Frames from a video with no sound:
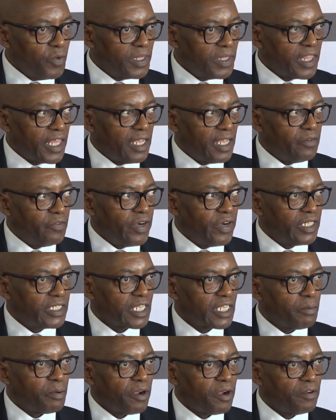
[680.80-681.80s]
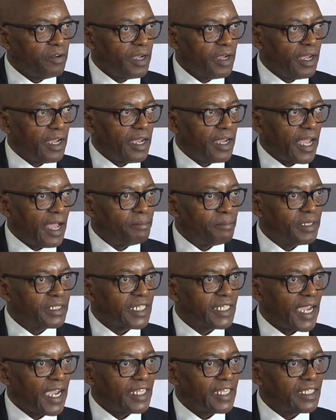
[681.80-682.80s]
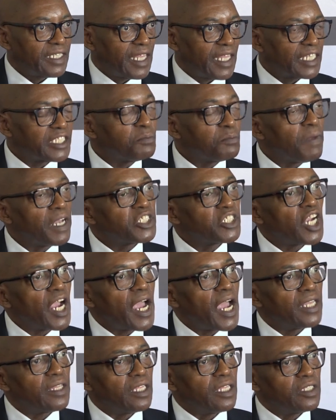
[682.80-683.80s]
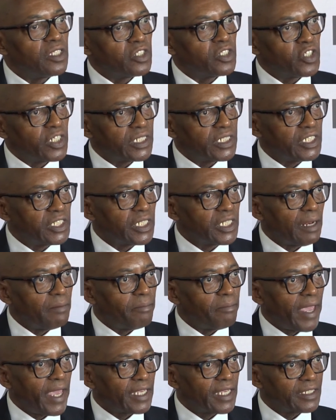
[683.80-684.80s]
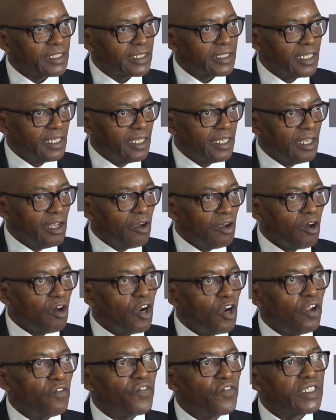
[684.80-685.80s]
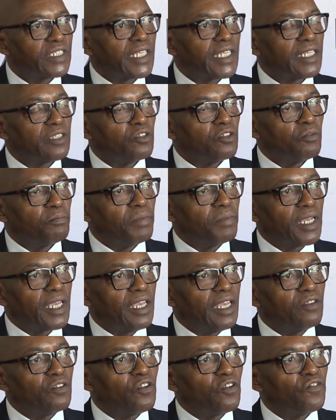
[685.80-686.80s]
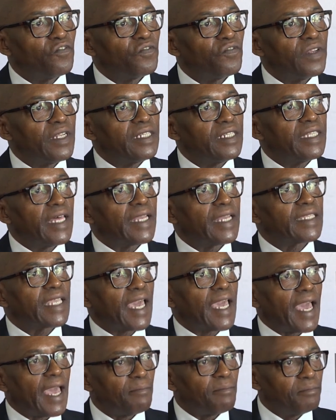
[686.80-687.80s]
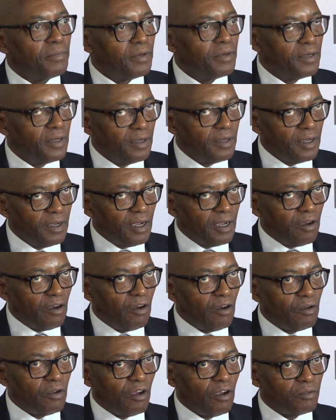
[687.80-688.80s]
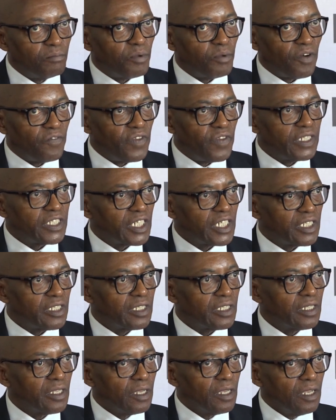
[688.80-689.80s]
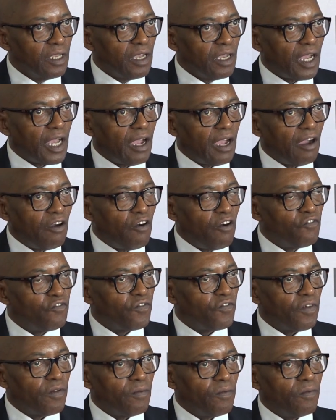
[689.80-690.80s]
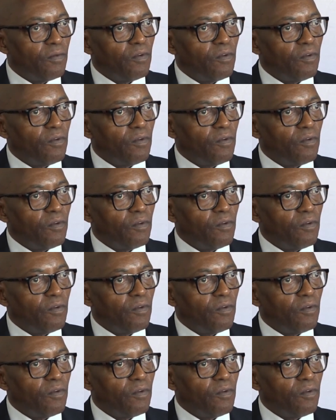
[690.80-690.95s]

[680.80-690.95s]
with a risk appetite that's much higher than the traditional banks. All of a sudden, you begin to fill that gap on provision of